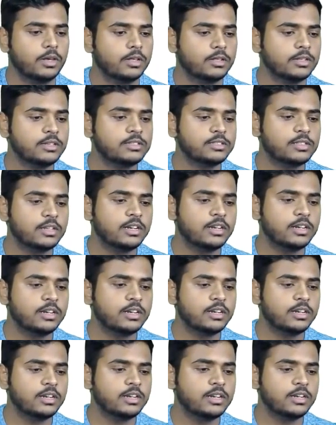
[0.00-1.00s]
This
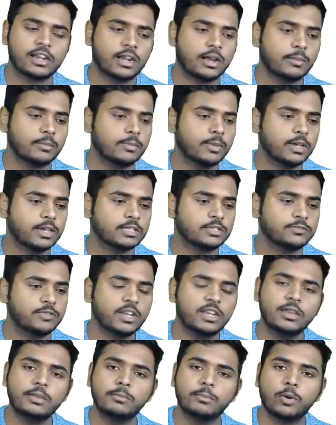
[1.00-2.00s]
three-phase diagram is
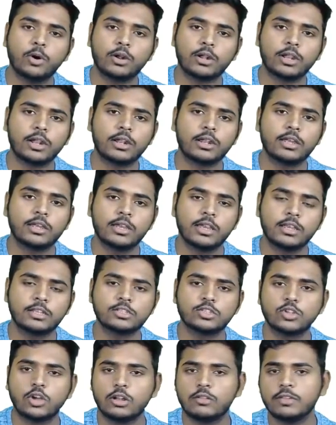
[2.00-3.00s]
very important in
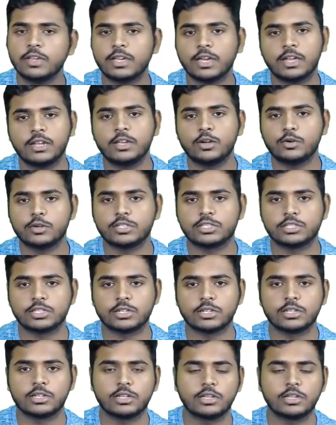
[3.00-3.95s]
solving any question